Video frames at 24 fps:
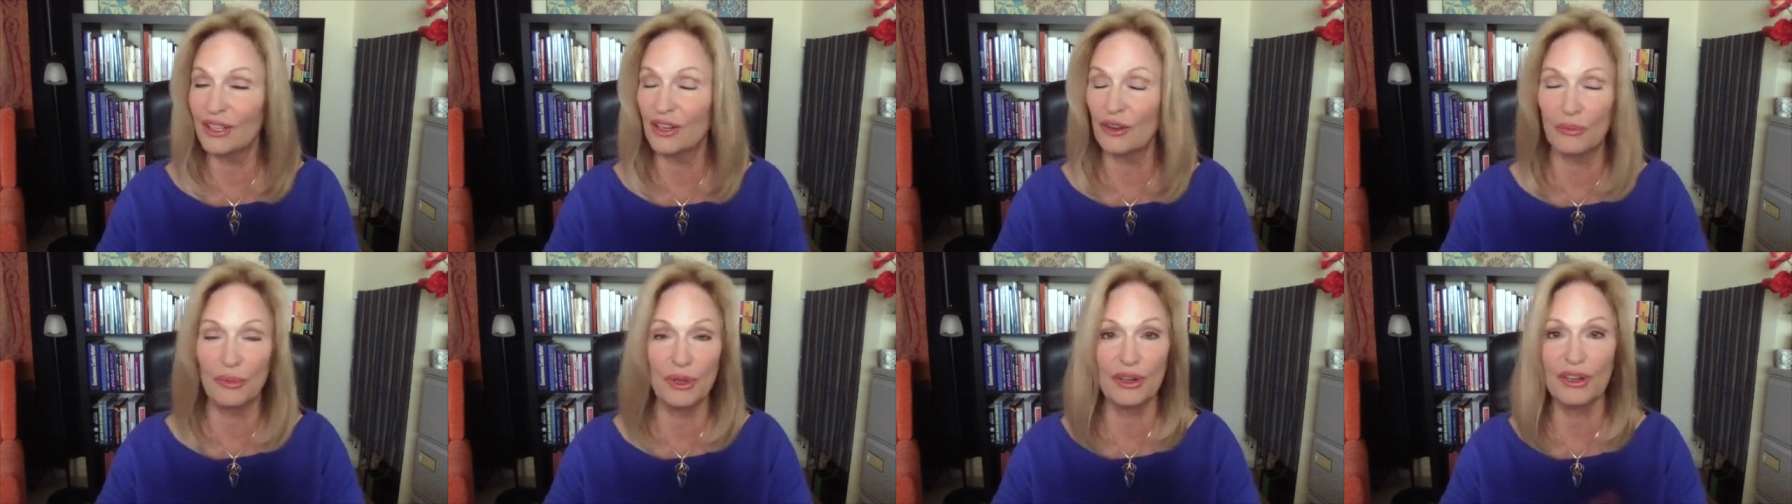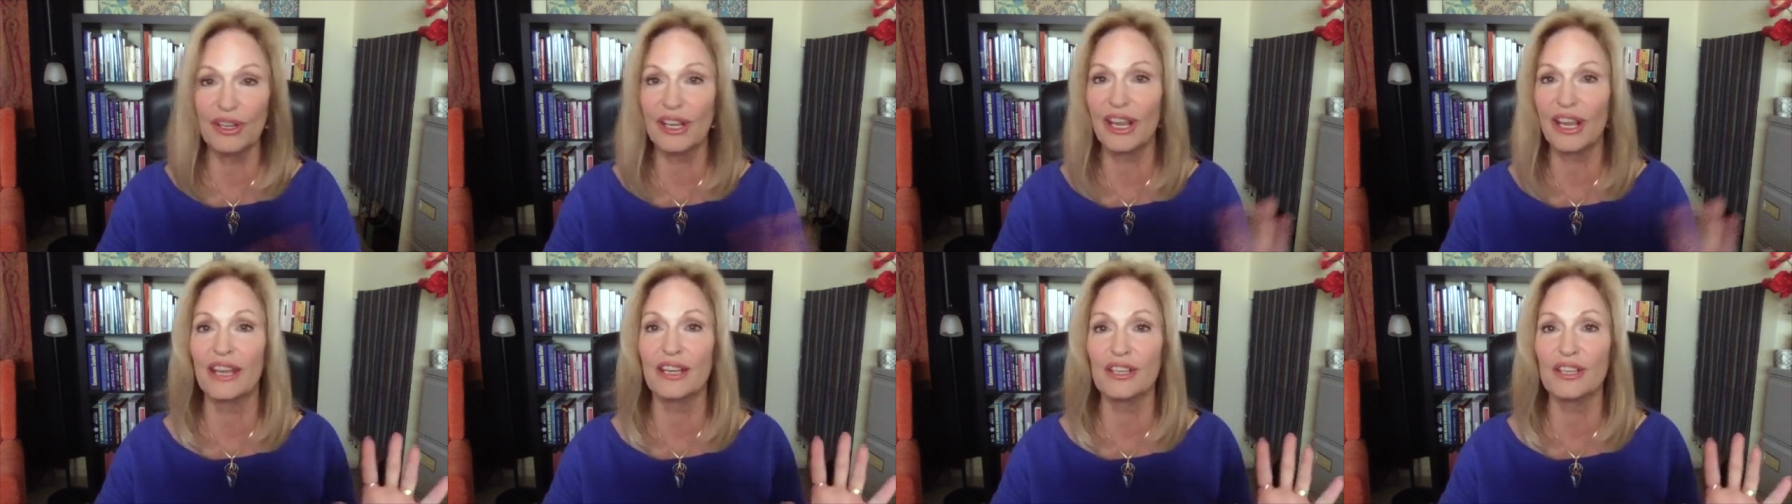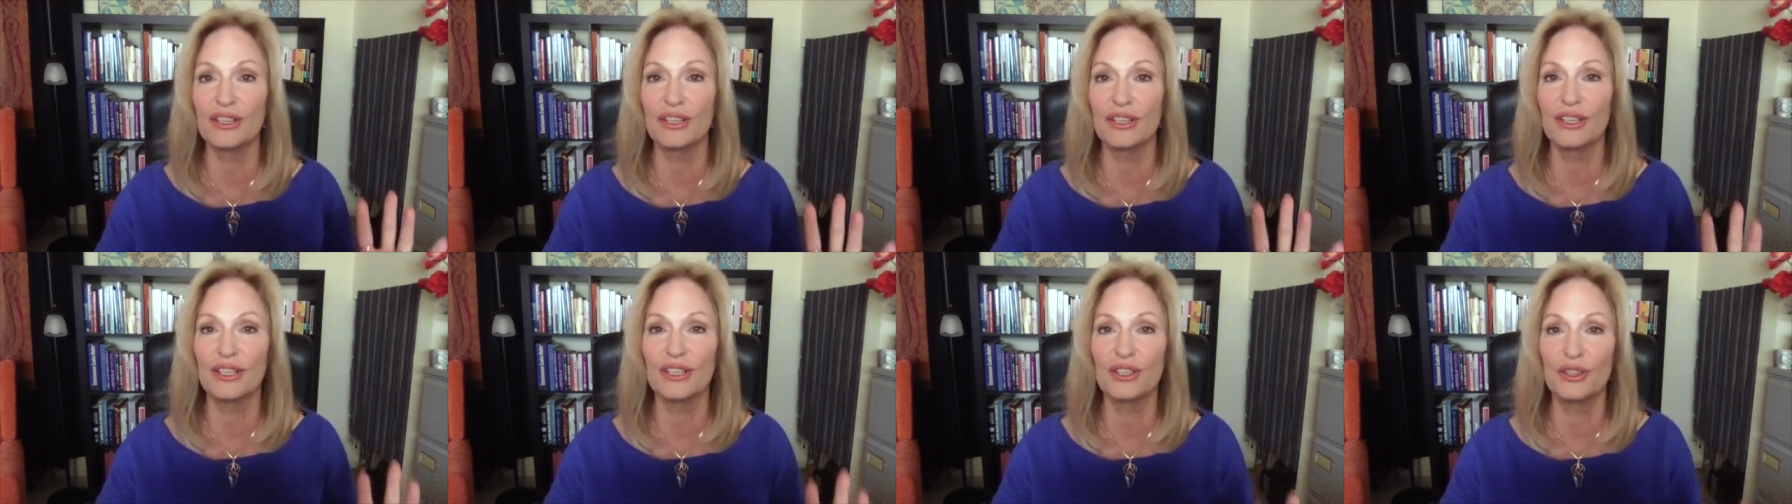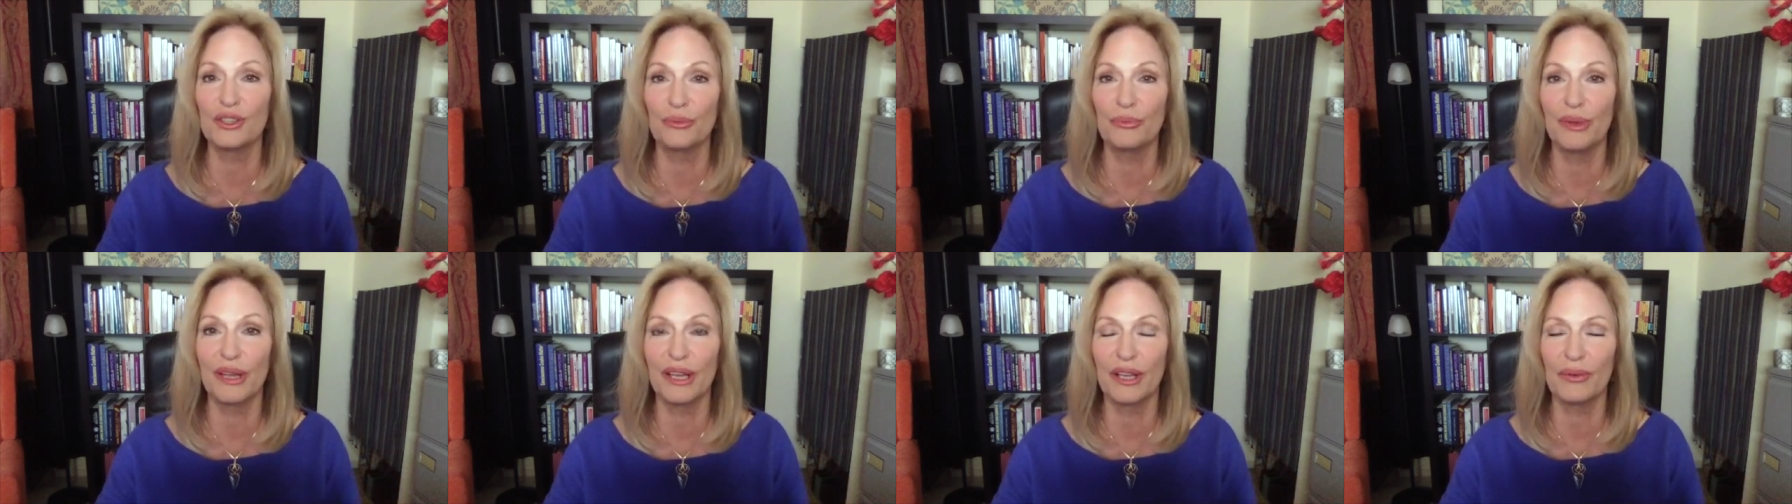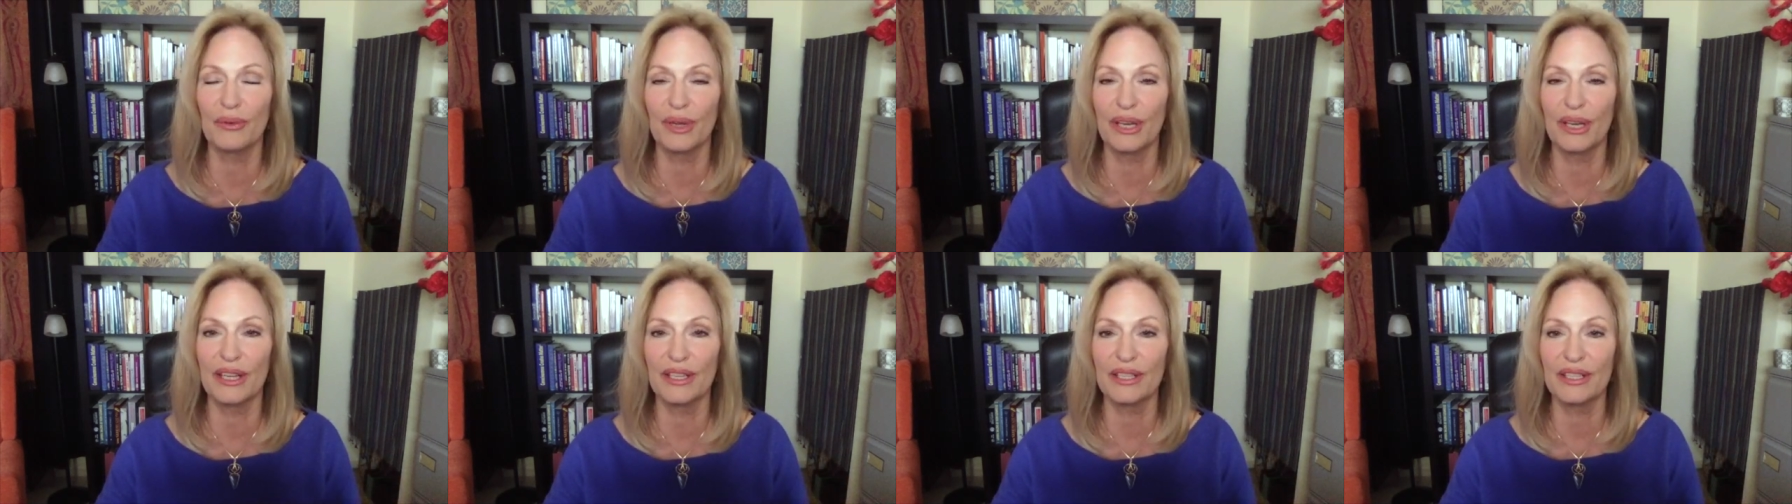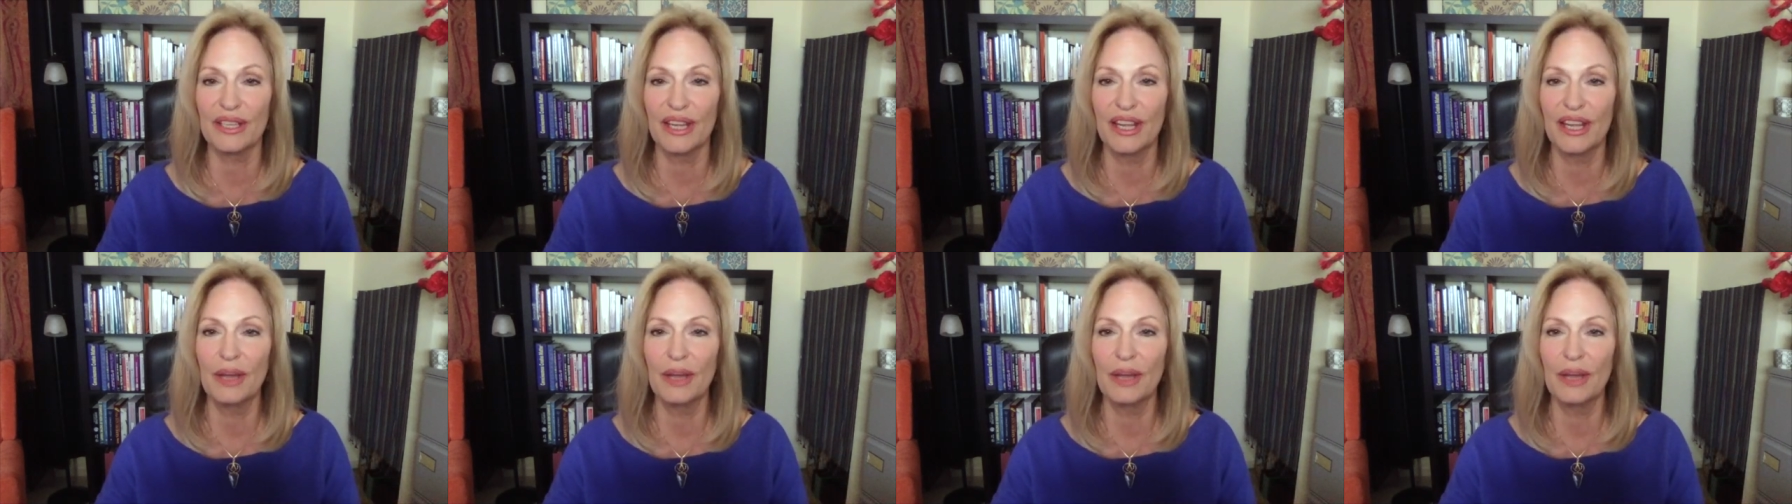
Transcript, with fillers: Communication is ubiquitous,